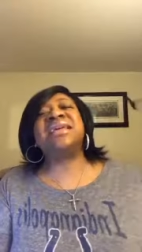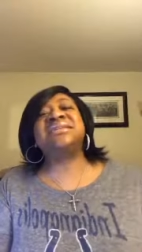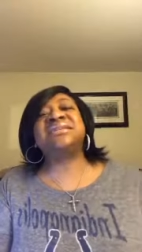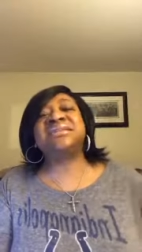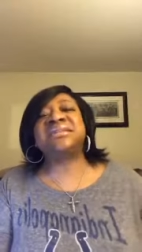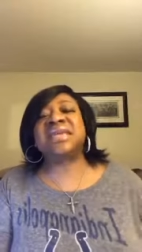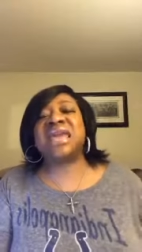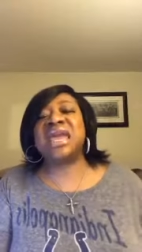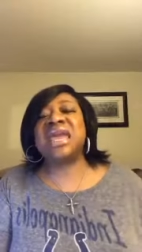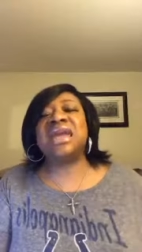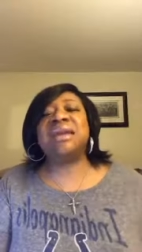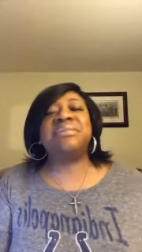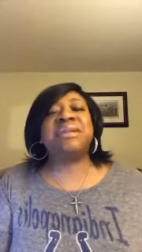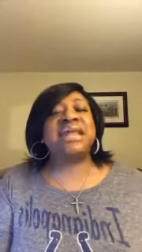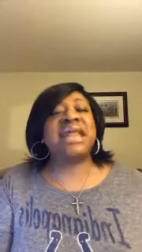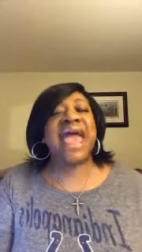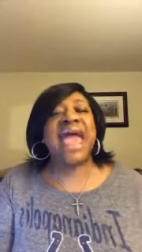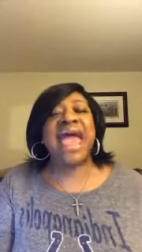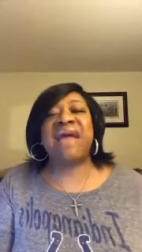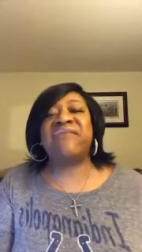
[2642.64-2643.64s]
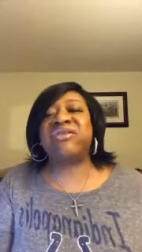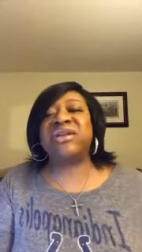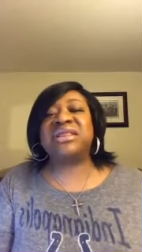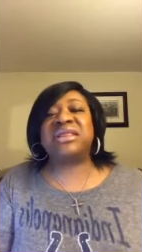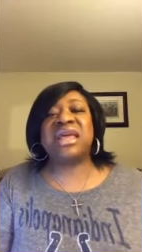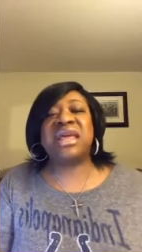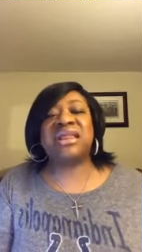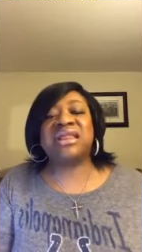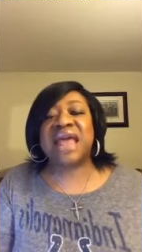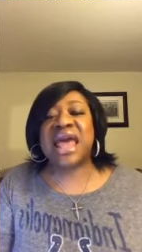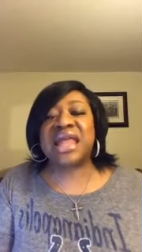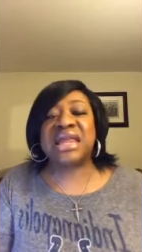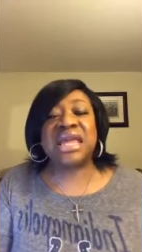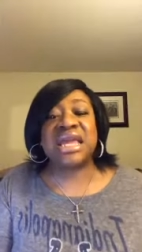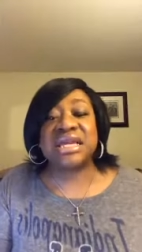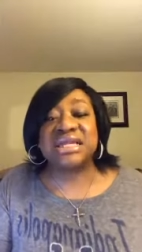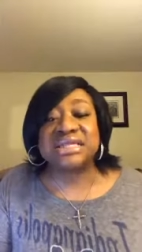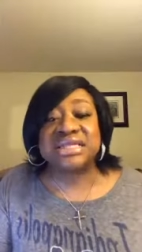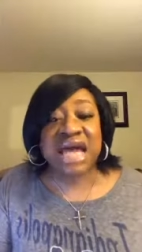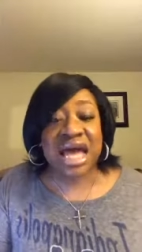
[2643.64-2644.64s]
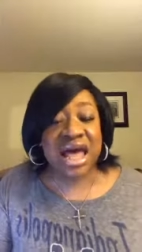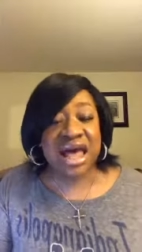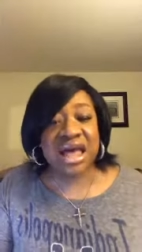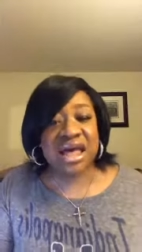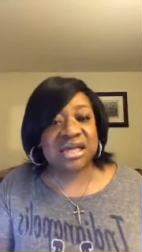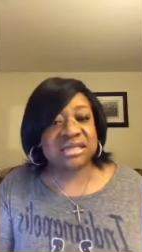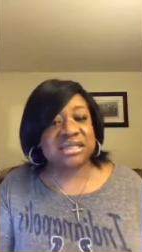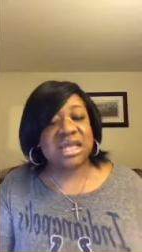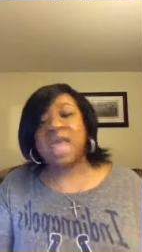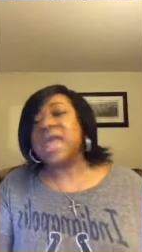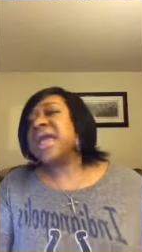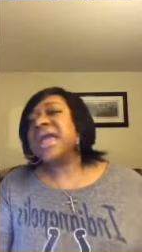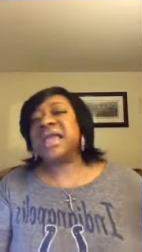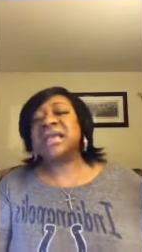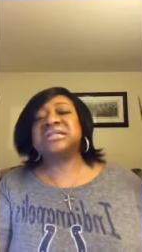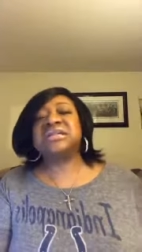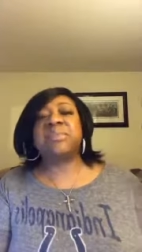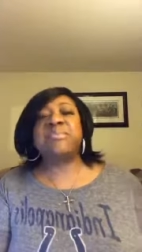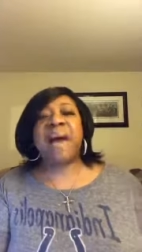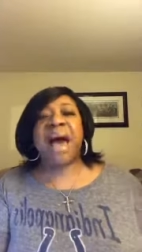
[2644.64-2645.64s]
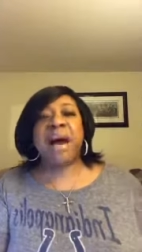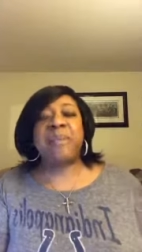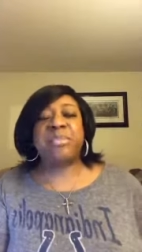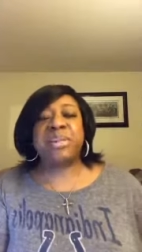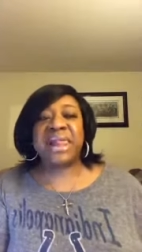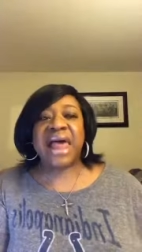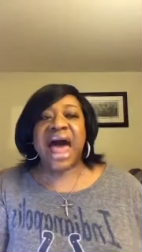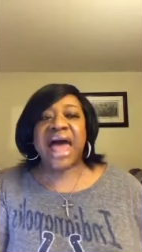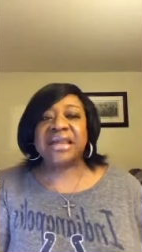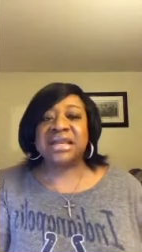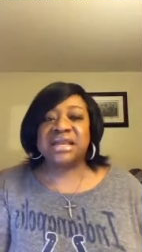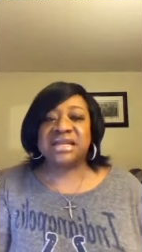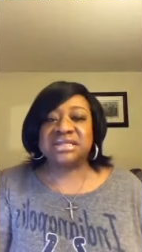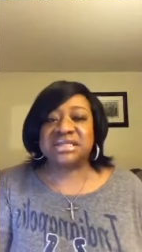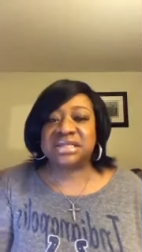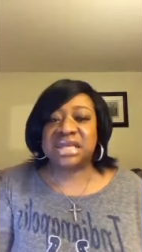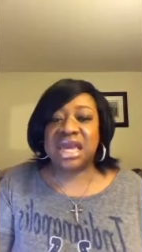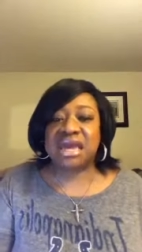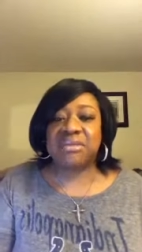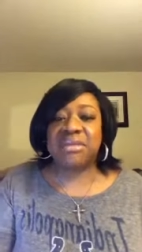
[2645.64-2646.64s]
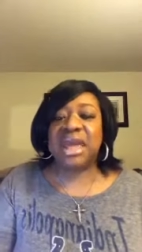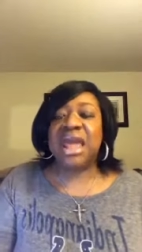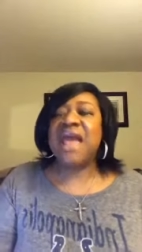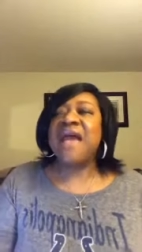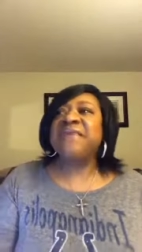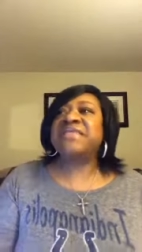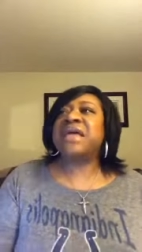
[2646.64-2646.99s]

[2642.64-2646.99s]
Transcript: and schemed, and everything that he does is about plotting and scheming.